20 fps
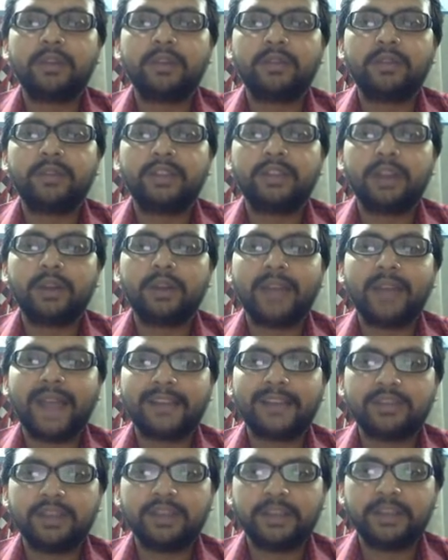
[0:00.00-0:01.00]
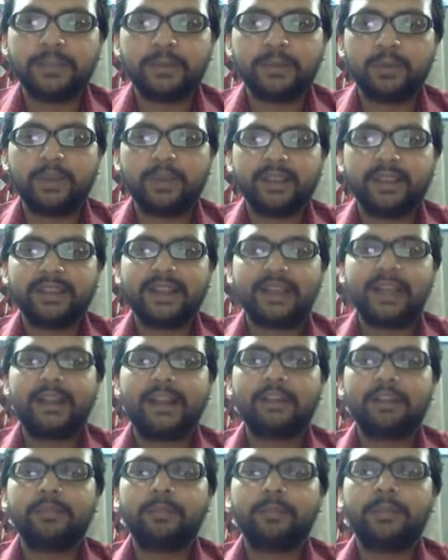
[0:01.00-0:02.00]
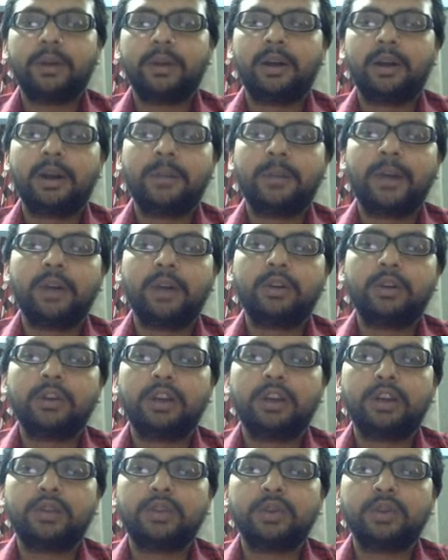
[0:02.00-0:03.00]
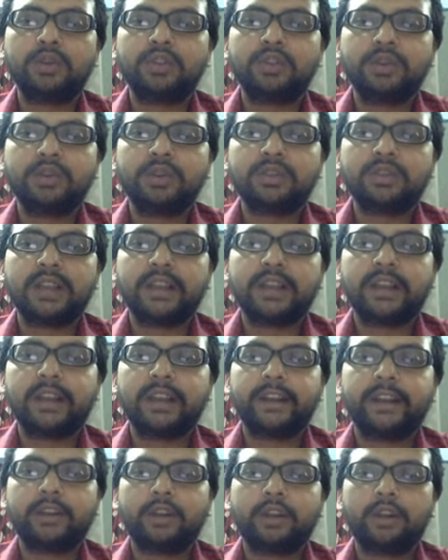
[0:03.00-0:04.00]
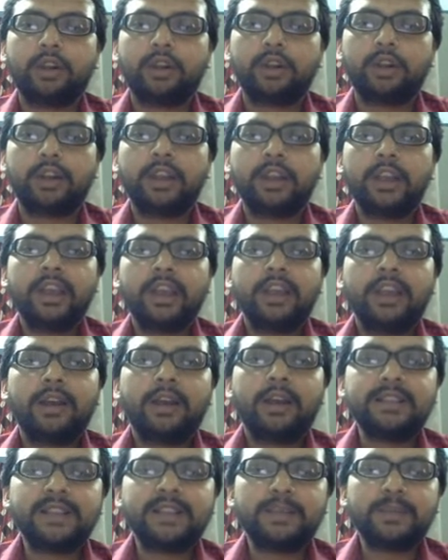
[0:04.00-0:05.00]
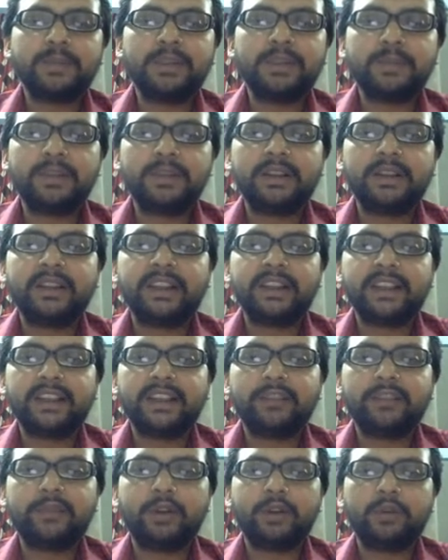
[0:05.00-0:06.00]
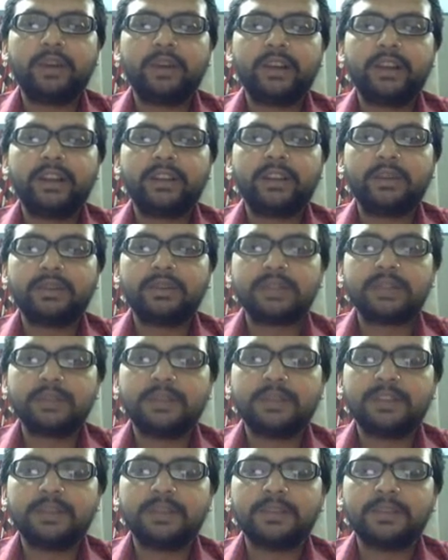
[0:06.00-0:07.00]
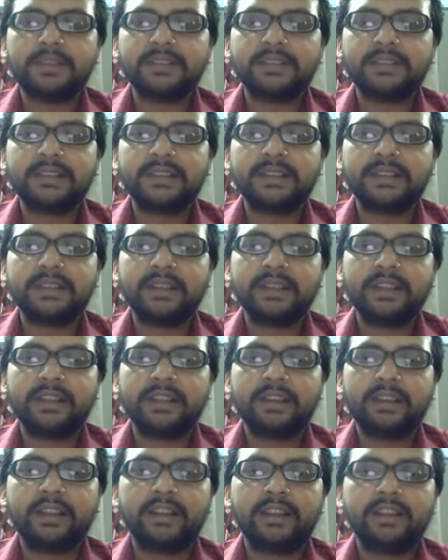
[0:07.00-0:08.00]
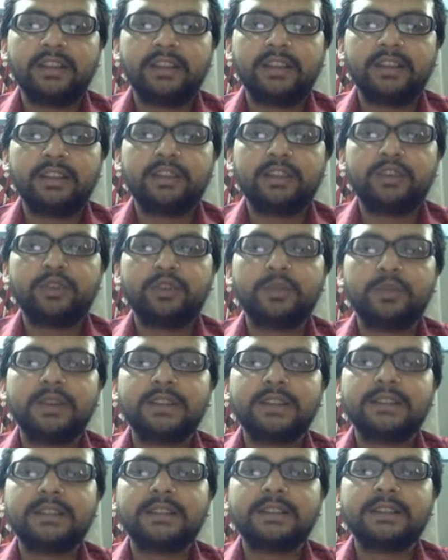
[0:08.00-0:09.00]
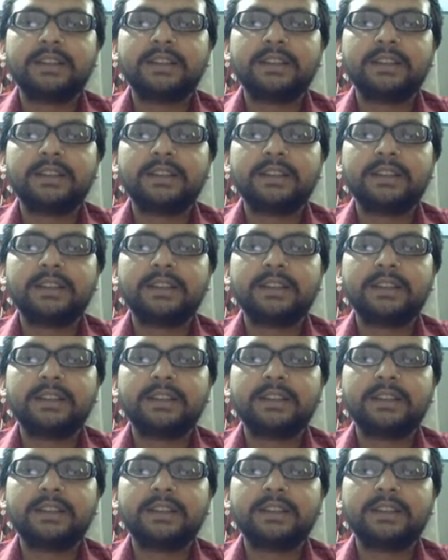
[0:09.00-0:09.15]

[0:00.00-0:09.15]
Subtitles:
without actually proving that about those news are correct or not. Some people directly forward it to some other person, and in turn rumors